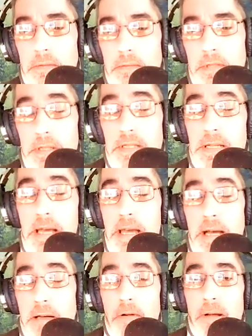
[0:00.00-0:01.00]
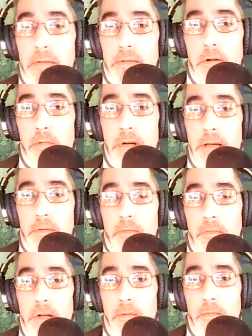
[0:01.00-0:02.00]
To this day, I don't know what
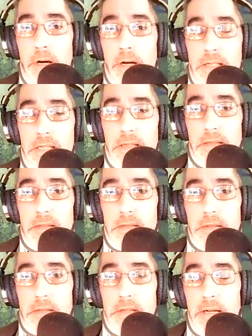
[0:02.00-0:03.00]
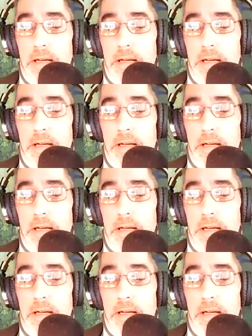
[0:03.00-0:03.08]
it was. I